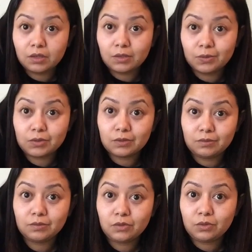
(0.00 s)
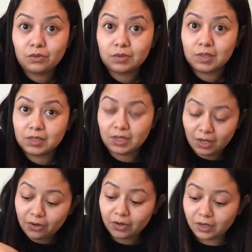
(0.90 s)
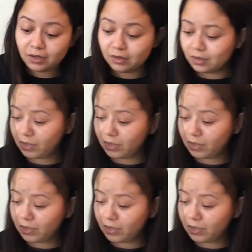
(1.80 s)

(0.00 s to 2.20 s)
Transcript: it was scary.